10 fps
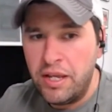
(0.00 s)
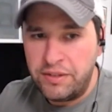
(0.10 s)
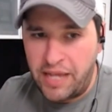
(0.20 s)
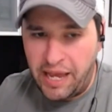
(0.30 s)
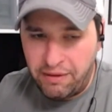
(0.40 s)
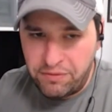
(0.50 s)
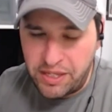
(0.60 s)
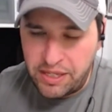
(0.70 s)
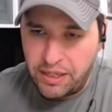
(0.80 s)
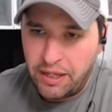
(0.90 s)
to have
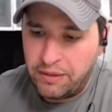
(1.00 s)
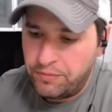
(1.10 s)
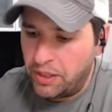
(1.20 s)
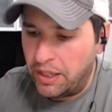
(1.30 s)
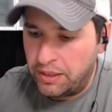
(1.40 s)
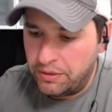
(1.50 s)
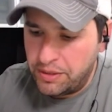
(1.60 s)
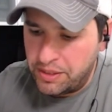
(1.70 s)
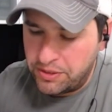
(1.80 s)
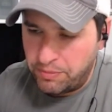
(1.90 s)
the uh, uh,
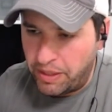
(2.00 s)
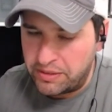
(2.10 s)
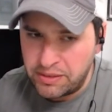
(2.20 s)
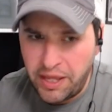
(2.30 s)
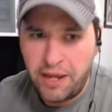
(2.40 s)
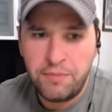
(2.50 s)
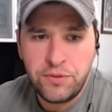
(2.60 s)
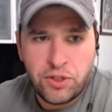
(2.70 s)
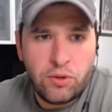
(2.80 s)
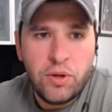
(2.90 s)
the cement slab
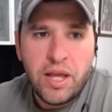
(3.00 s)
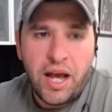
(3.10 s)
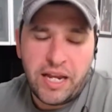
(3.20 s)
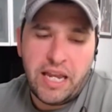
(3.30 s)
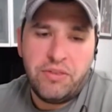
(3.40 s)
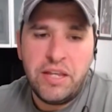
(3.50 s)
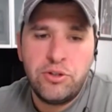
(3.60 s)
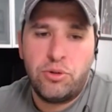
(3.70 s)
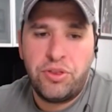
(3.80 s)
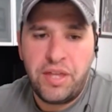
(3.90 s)
so again these
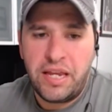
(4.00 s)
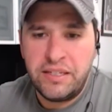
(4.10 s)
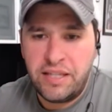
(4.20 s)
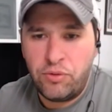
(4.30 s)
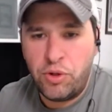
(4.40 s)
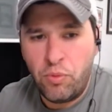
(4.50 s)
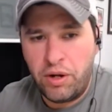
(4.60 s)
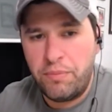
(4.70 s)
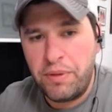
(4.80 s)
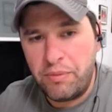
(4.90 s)
are things that you want to
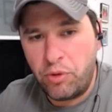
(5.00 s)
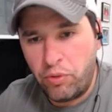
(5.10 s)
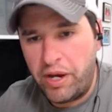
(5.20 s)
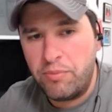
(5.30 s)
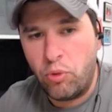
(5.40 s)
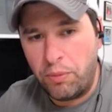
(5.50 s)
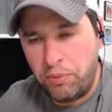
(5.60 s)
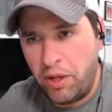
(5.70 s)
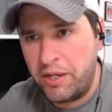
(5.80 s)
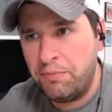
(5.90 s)
be create more
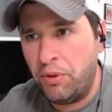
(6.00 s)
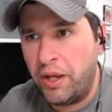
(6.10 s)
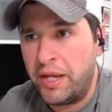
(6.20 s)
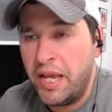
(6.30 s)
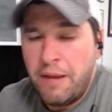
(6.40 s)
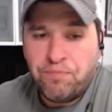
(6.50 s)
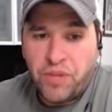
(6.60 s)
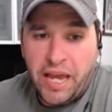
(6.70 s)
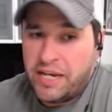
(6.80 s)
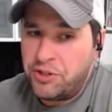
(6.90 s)
plug and play
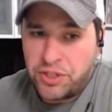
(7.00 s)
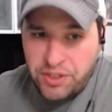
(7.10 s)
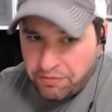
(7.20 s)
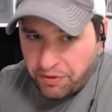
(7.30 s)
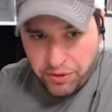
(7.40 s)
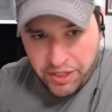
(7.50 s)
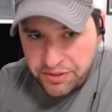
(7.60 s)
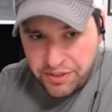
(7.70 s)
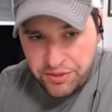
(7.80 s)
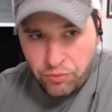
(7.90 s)
and it's just a very
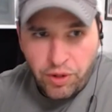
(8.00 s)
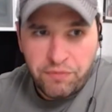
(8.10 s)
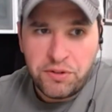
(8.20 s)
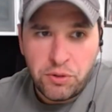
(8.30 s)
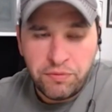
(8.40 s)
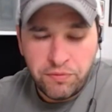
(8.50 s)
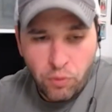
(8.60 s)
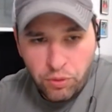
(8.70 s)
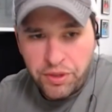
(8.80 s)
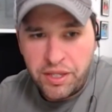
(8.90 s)
consistent revenue
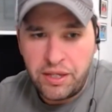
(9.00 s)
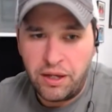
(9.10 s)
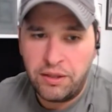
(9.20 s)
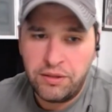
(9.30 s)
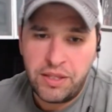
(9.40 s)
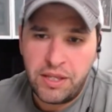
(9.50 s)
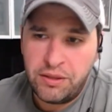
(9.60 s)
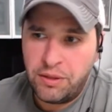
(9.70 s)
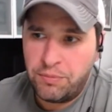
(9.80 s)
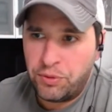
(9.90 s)
for the uh, the
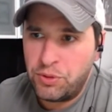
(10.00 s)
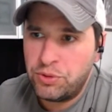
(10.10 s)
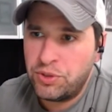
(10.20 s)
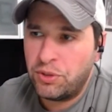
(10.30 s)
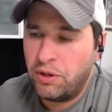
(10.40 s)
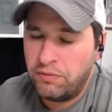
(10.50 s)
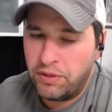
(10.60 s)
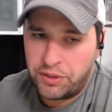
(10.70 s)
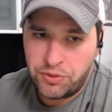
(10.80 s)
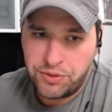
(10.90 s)
the producer of
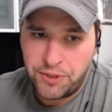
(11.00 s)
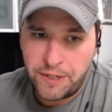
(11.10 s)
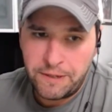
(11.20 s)
electricity